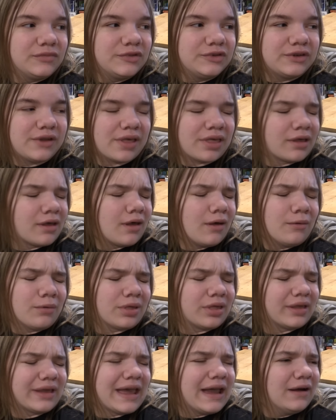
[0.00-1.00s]
Just go
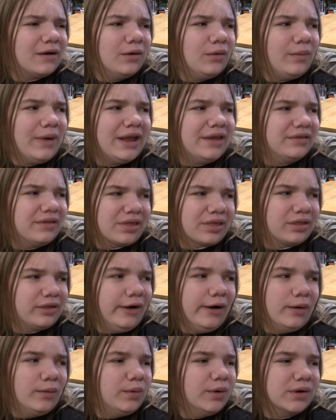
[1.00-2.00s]
scare away the
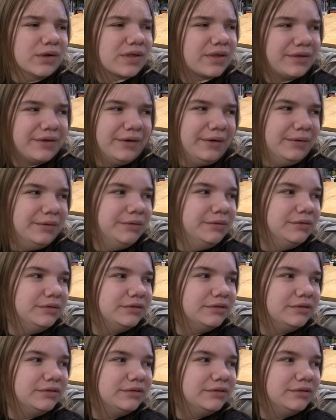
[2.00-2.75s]
Star Wars dude.